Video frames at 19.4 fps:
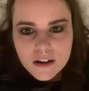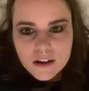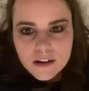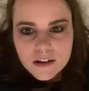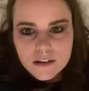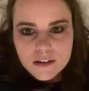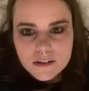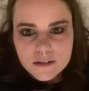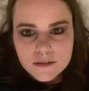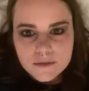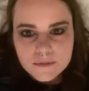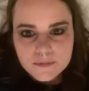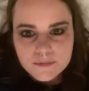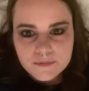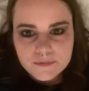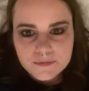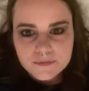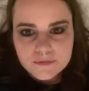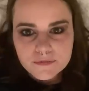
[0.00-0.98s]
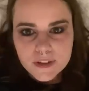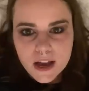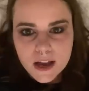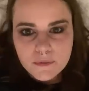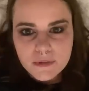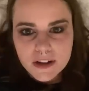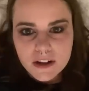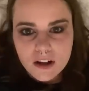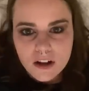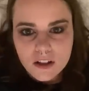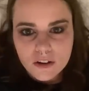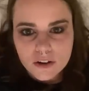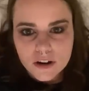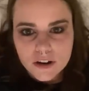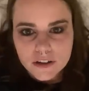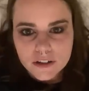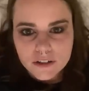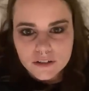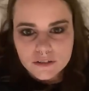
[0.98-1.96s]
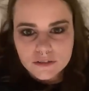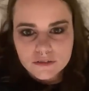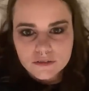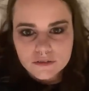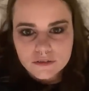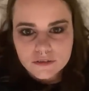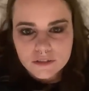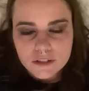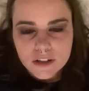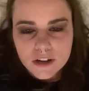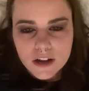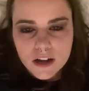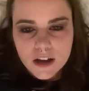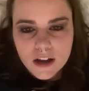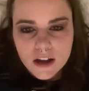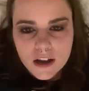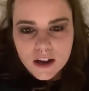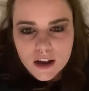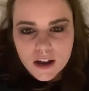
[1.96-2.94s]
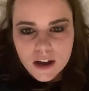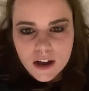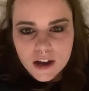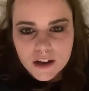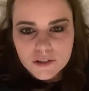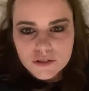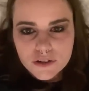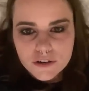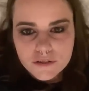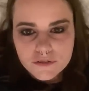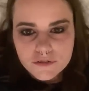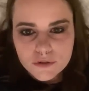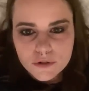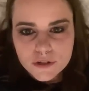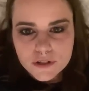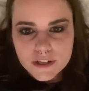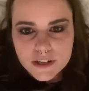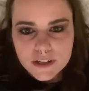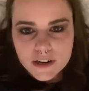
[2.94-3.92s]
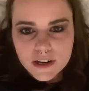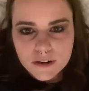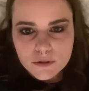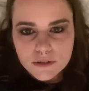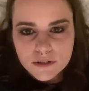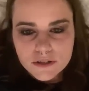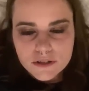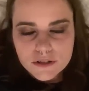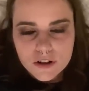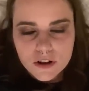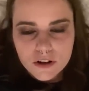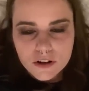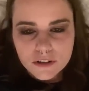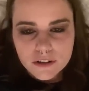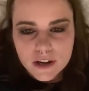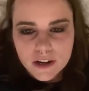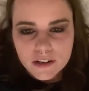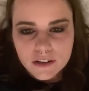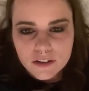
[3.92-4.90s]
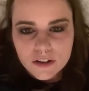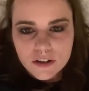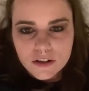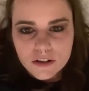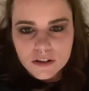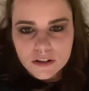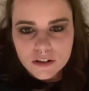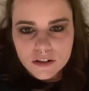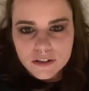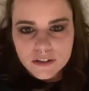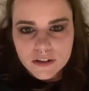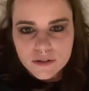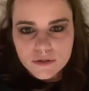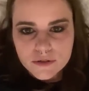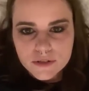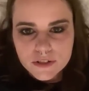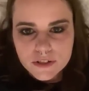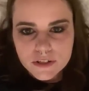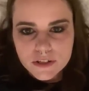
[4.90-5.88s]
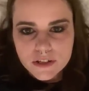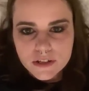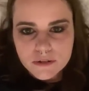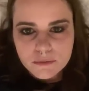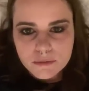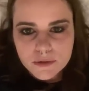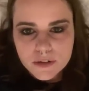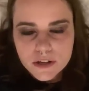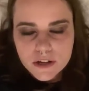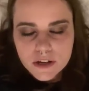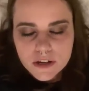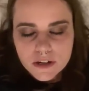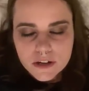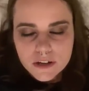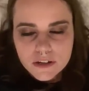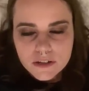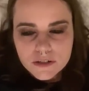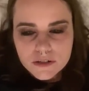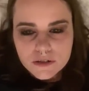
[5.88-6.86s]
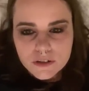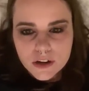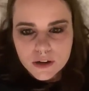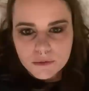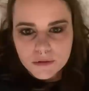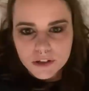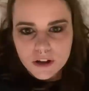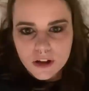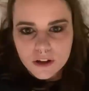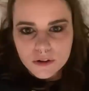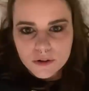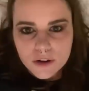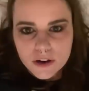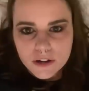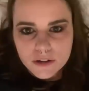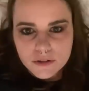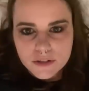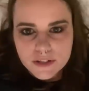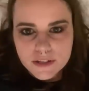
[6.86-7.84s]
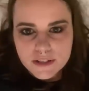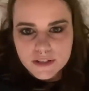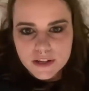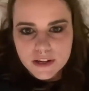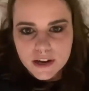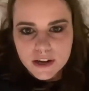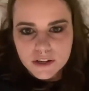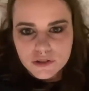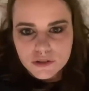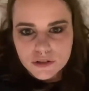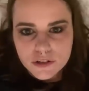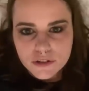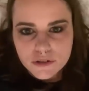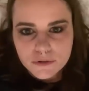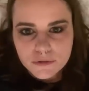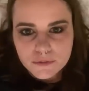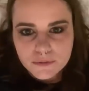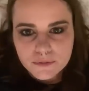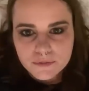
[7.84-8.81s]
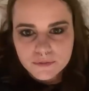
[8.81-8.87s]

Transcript: Um, I'm in Colorado. I drove 14 hours all night long on no sleep to come to Colorado to see Andrew.